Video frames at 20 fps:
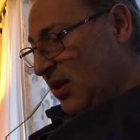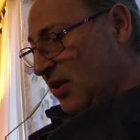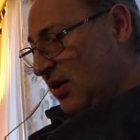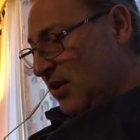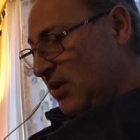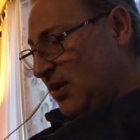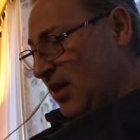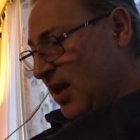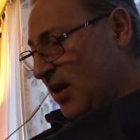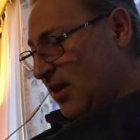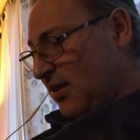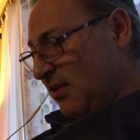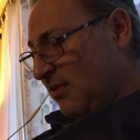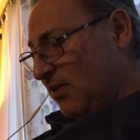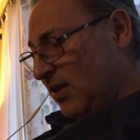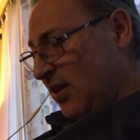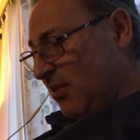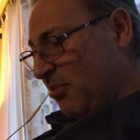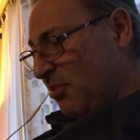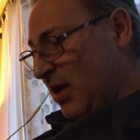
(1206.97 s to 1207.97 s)
The death of
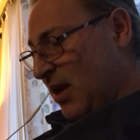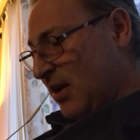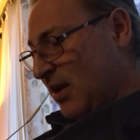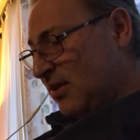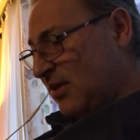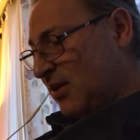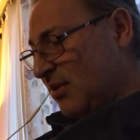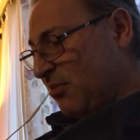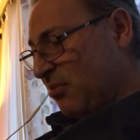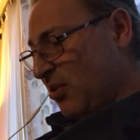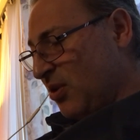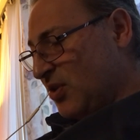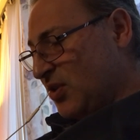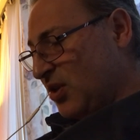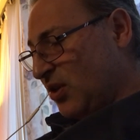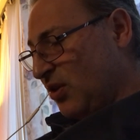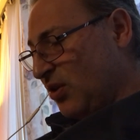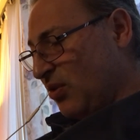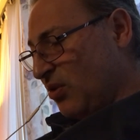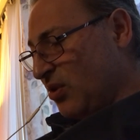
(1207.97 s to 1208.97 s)
the impenitent
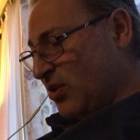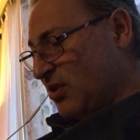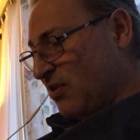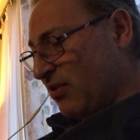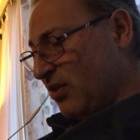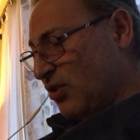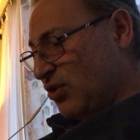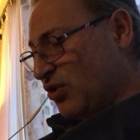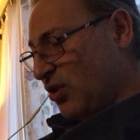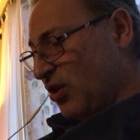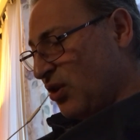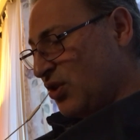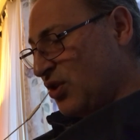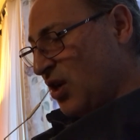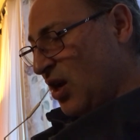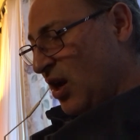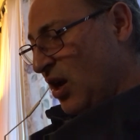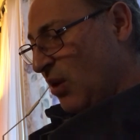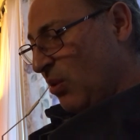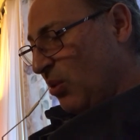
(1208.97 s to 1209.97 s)
persecutors of the Church
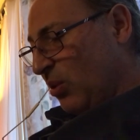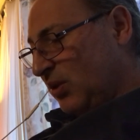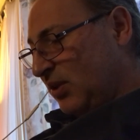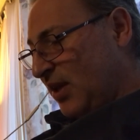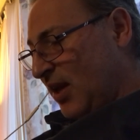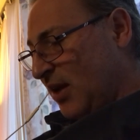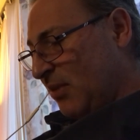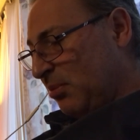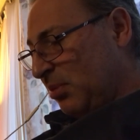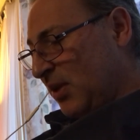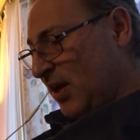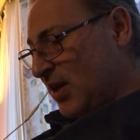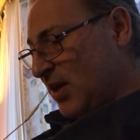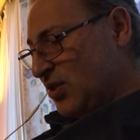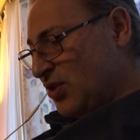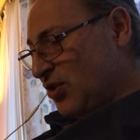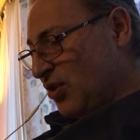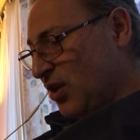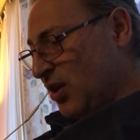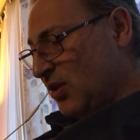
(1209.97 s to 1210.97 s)
will take place
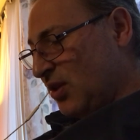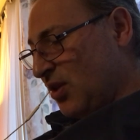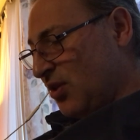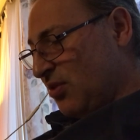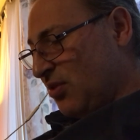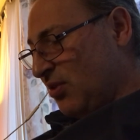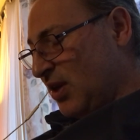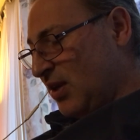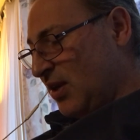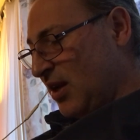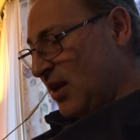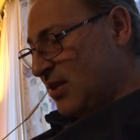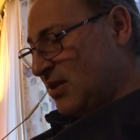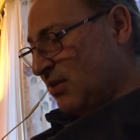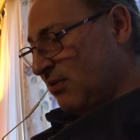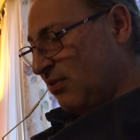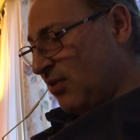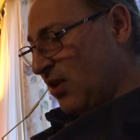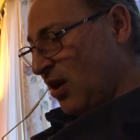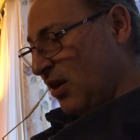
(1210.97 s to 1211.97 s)
during the three days
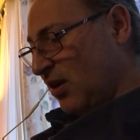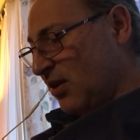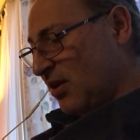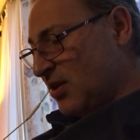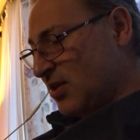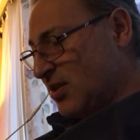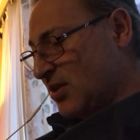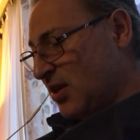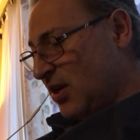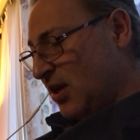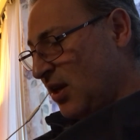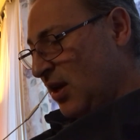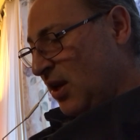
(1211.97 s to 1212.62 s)
of darkness.